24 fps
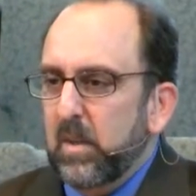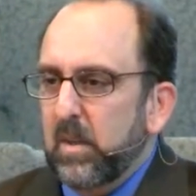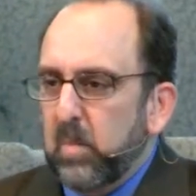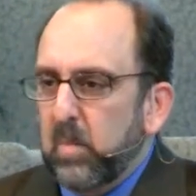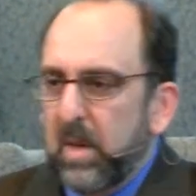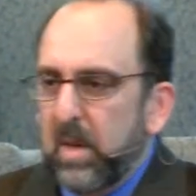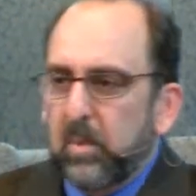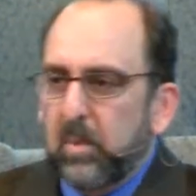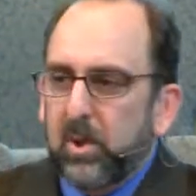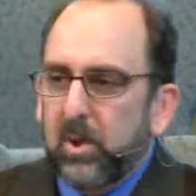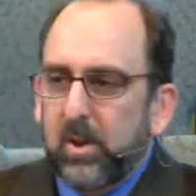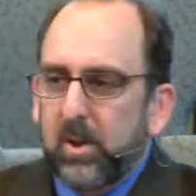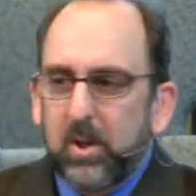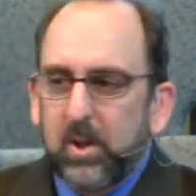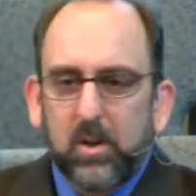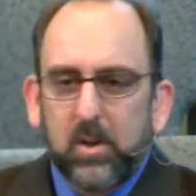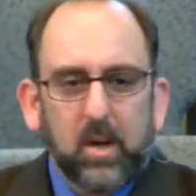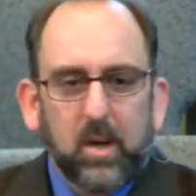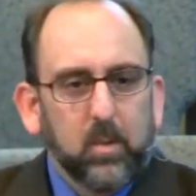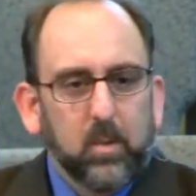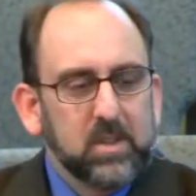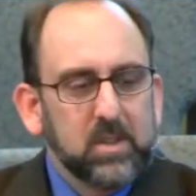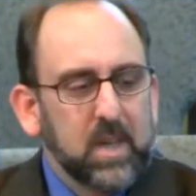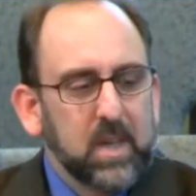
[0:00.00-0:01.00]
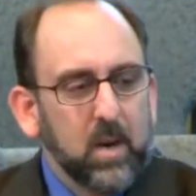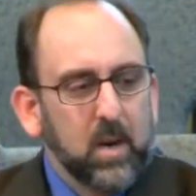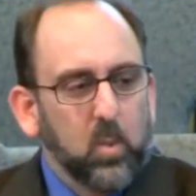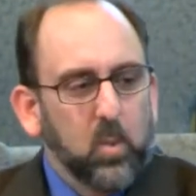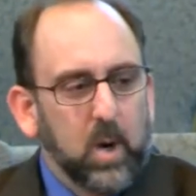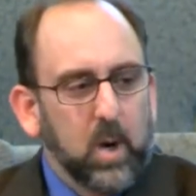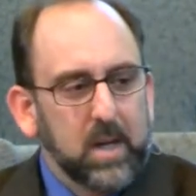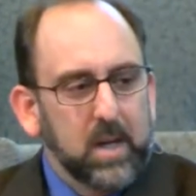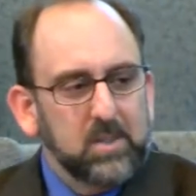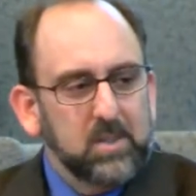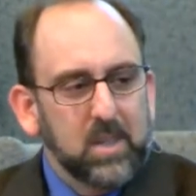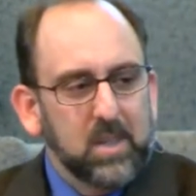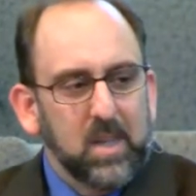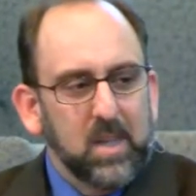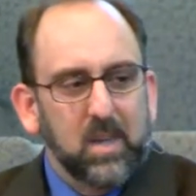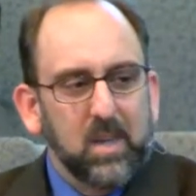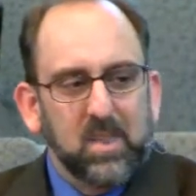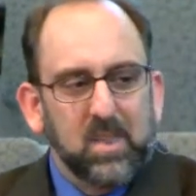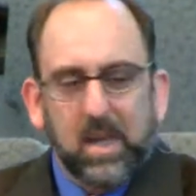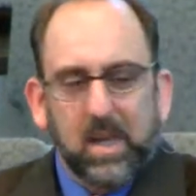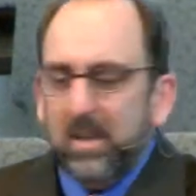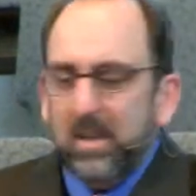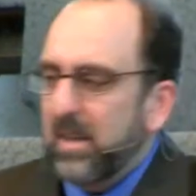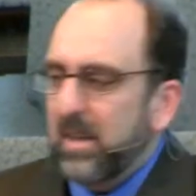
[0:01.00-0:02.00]
People are doing what they want and they
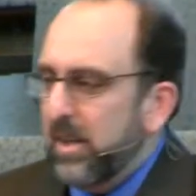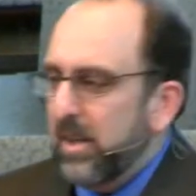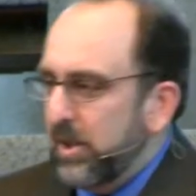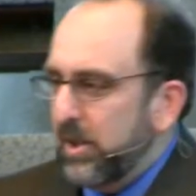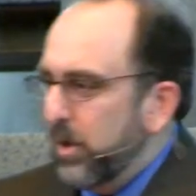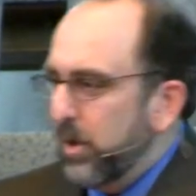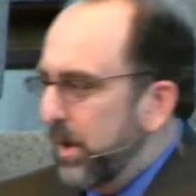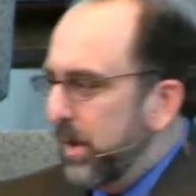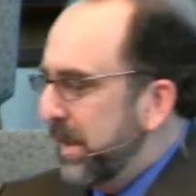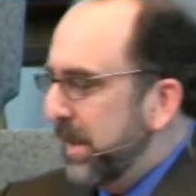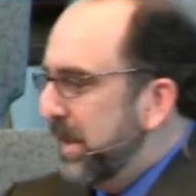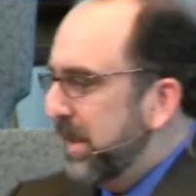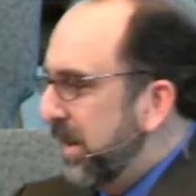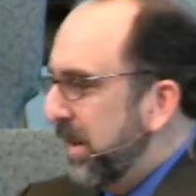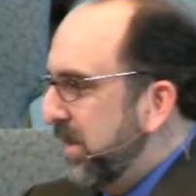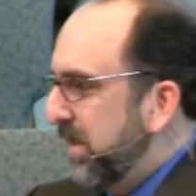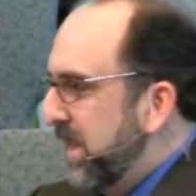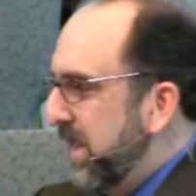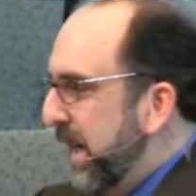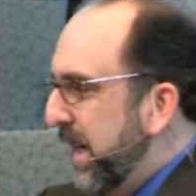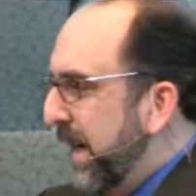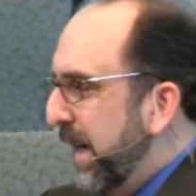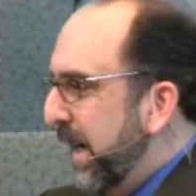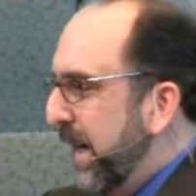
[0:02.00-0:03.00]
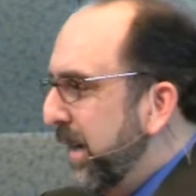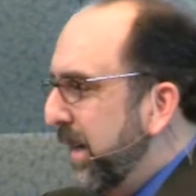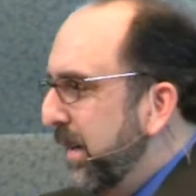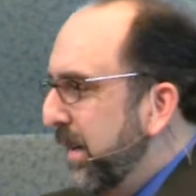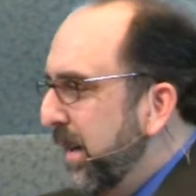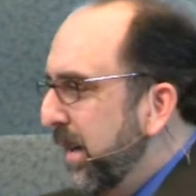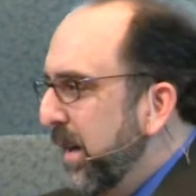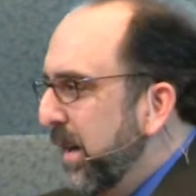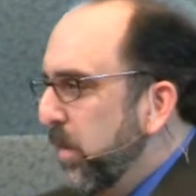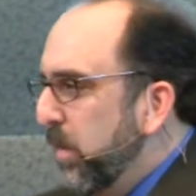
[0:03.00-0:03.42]
think they're doing their thing,